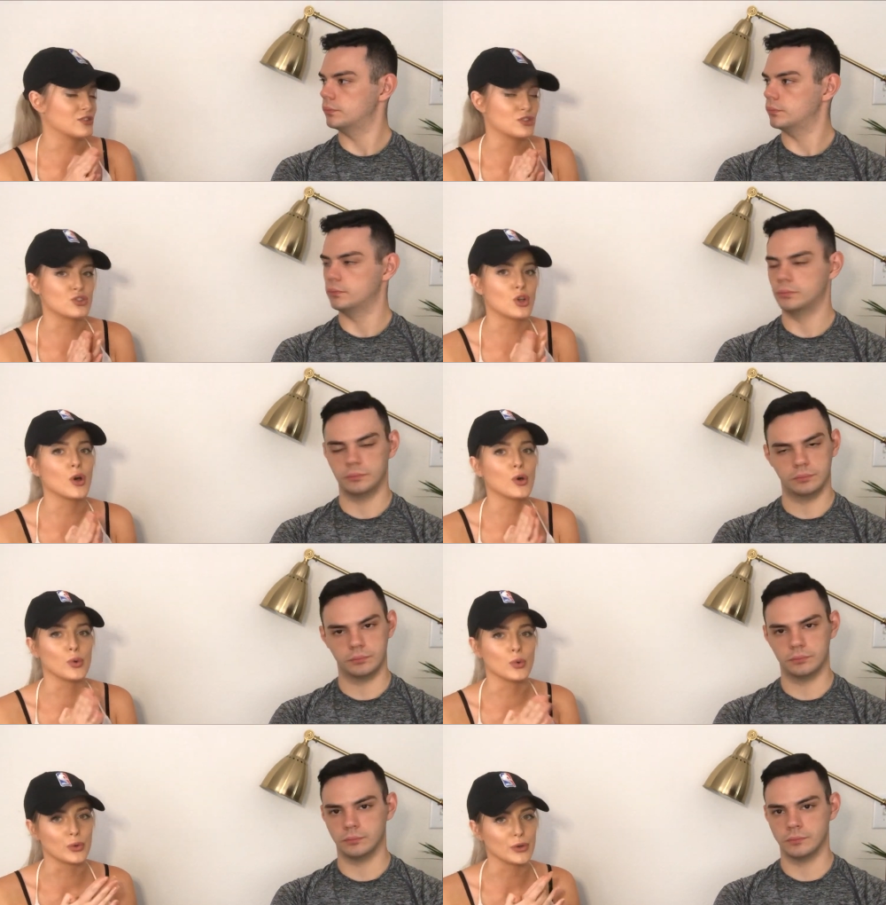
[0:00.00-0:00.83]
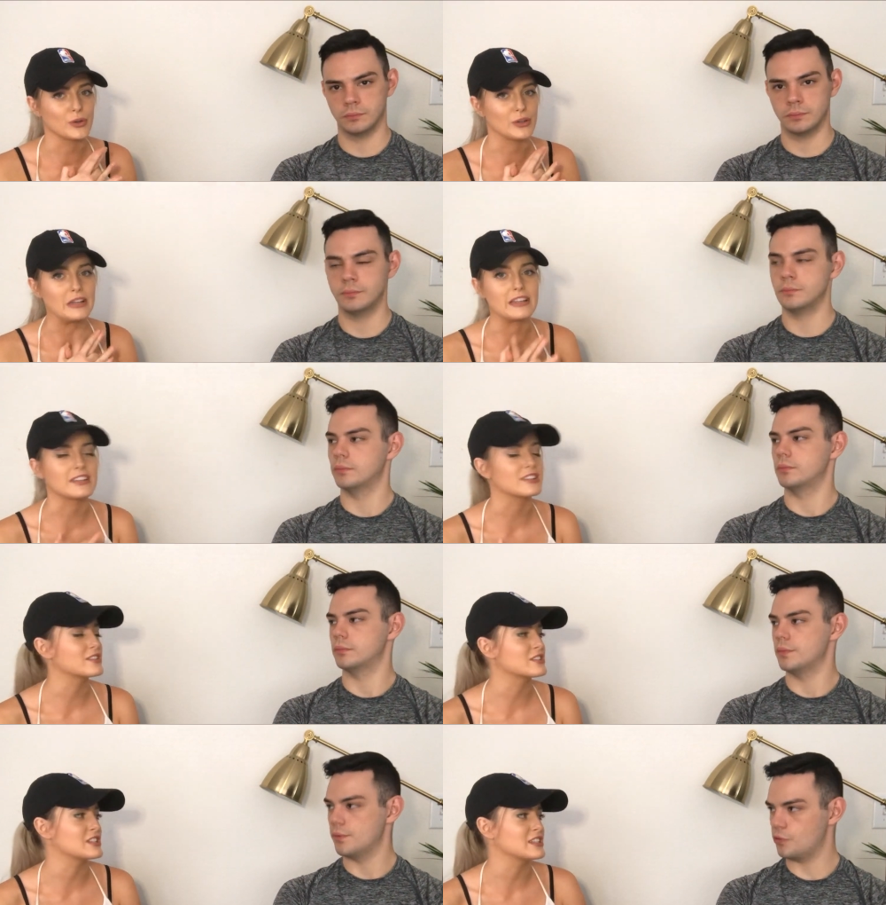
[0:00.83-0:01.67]
Speaker 1: so good. Like
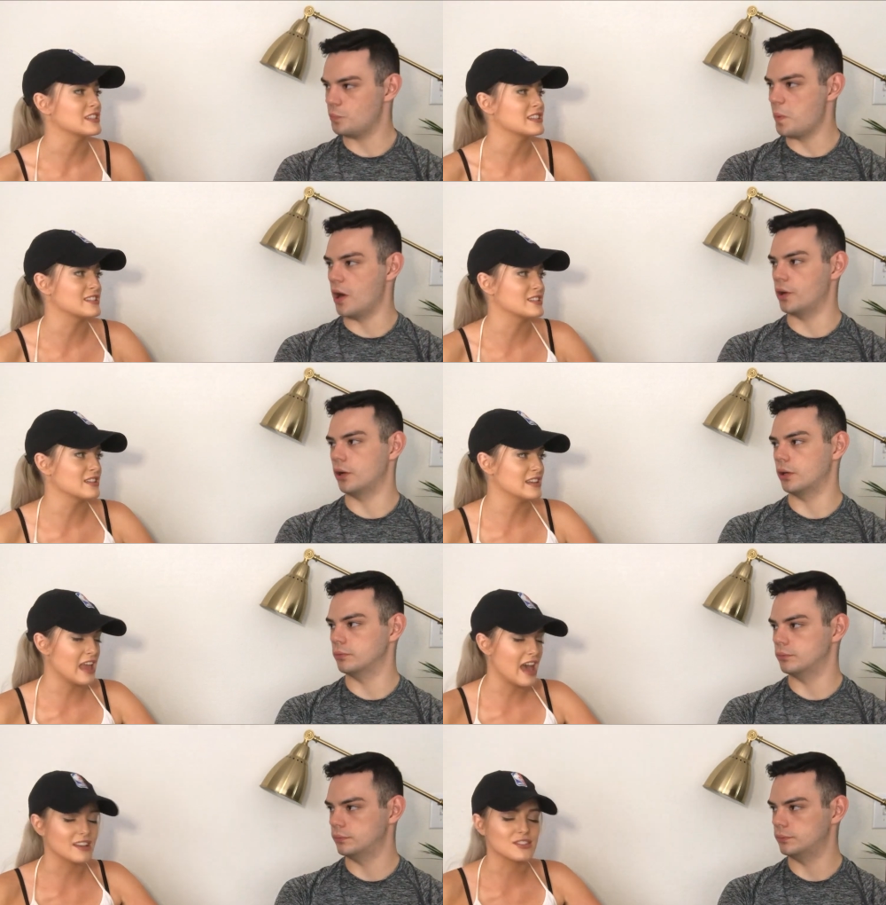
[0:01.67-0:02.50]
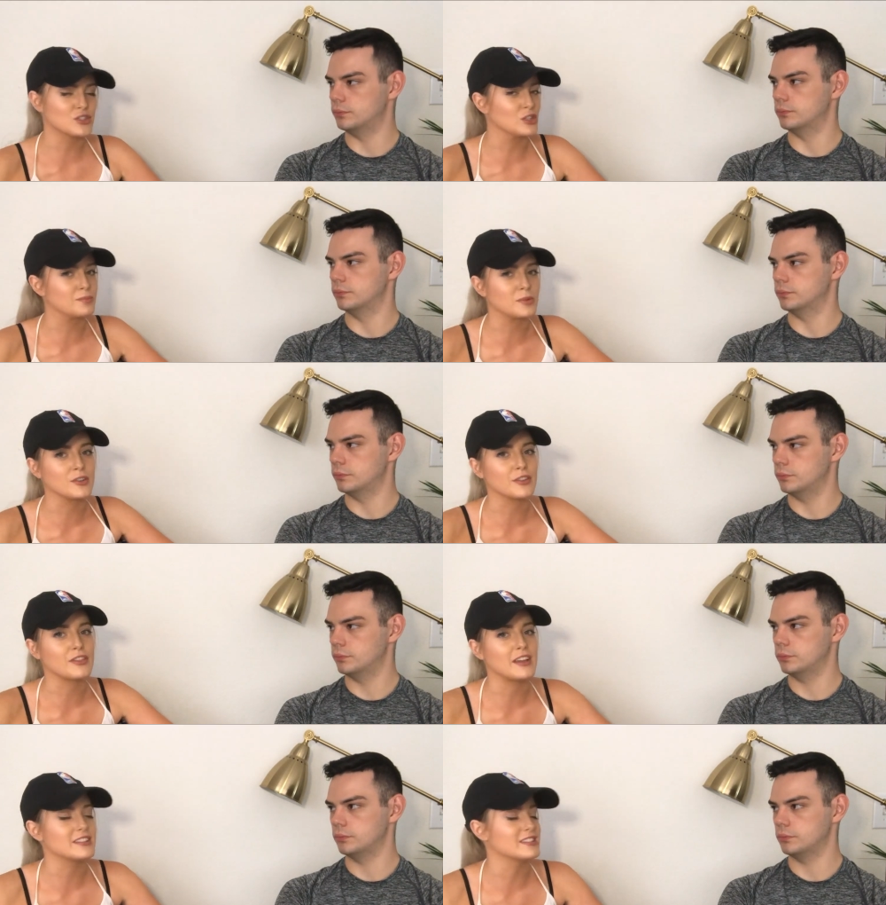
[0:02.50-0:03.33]
she's yeah super
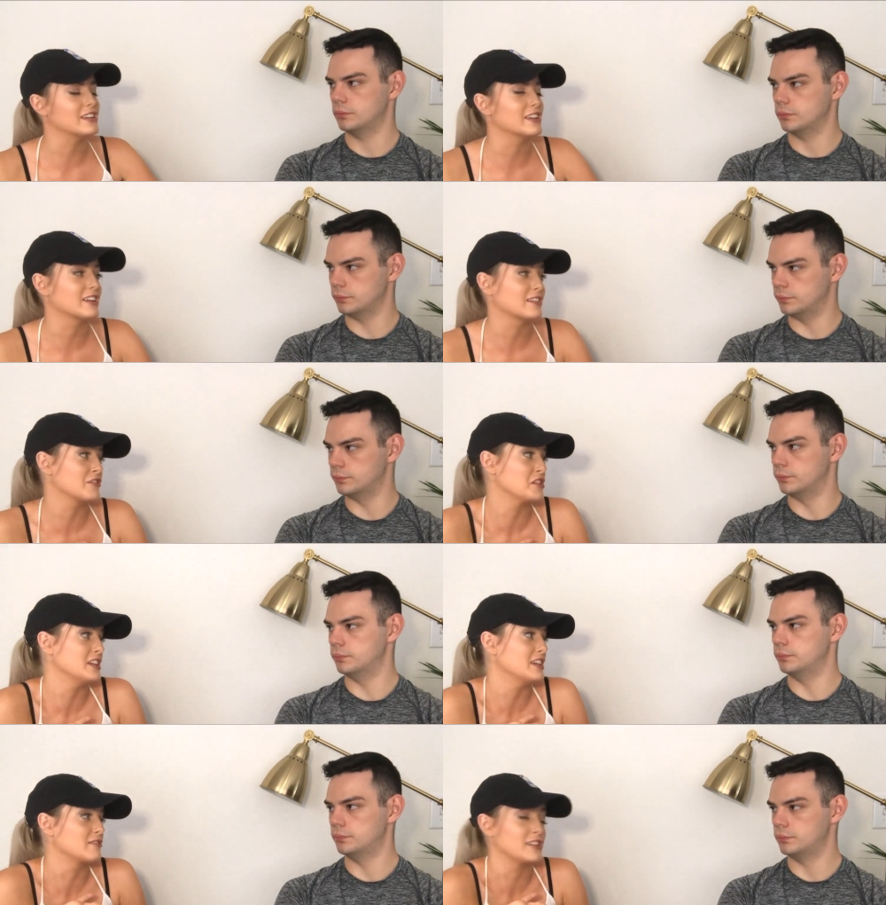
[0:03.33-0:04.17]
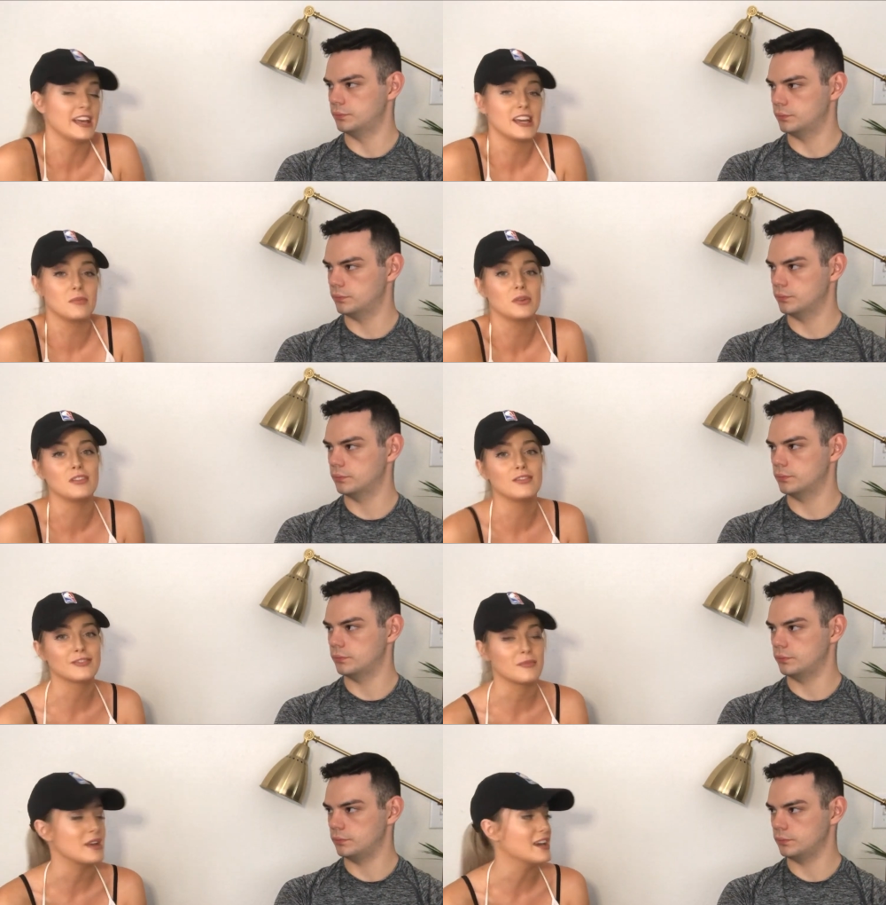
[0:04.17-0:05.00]
authentic, mm -hmm. really
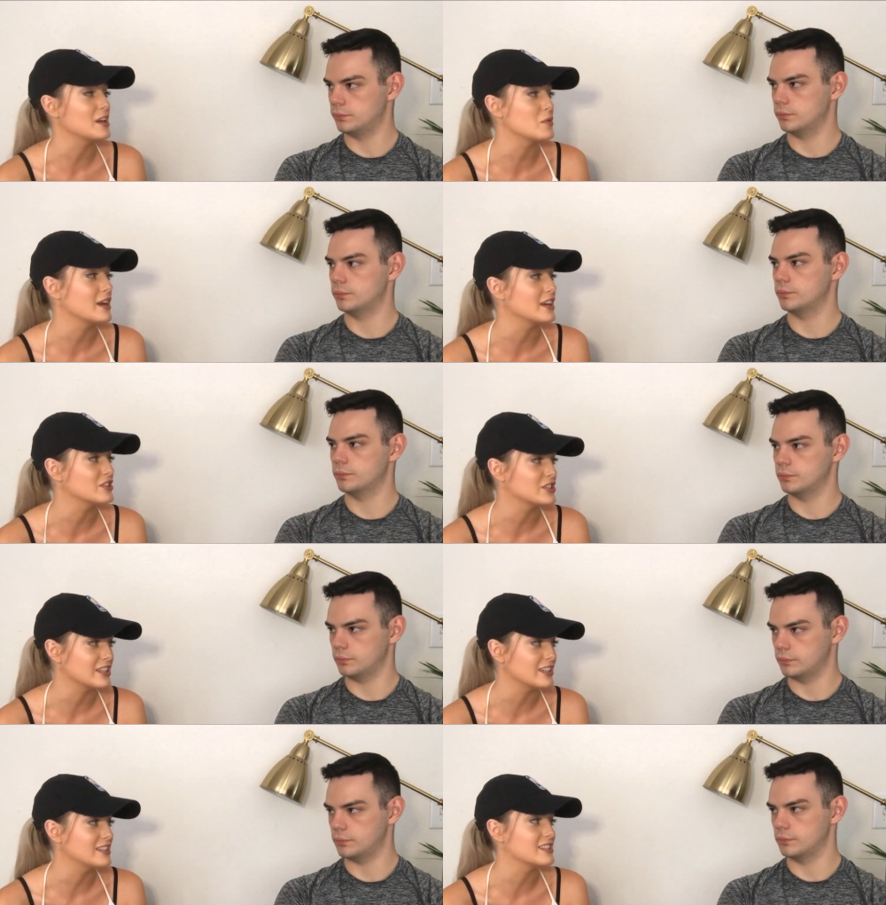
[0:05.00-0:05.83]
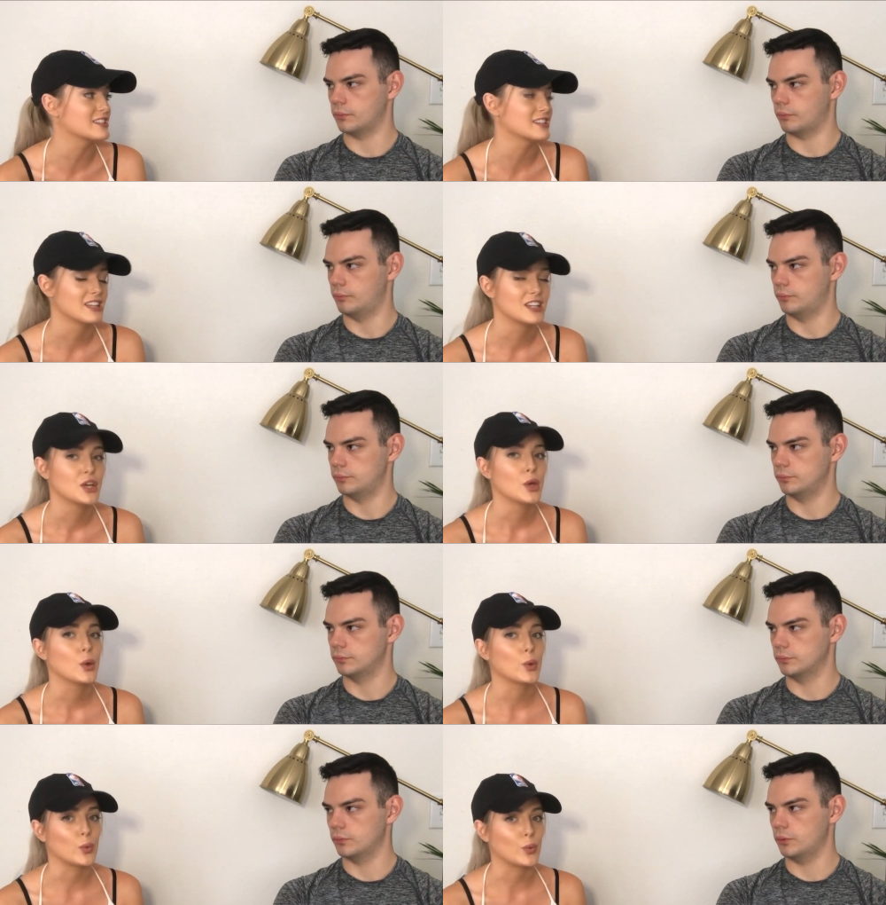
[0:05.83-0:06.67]
relatable for me anyway. She's
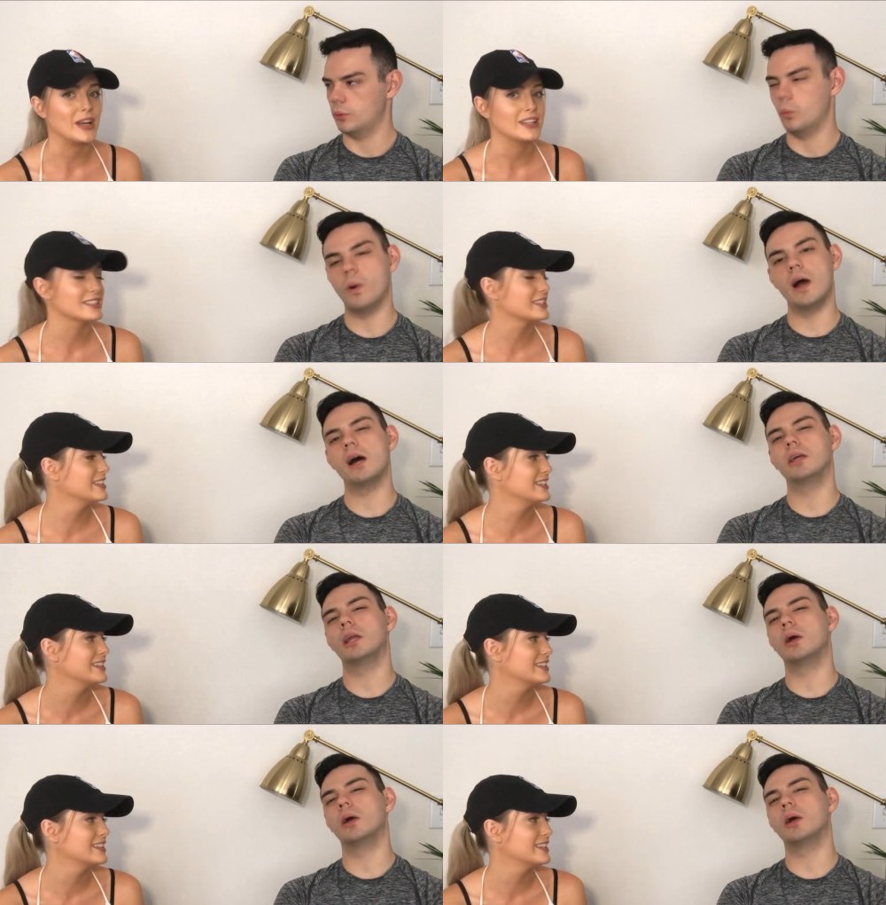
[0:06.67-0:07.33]
Great. Well,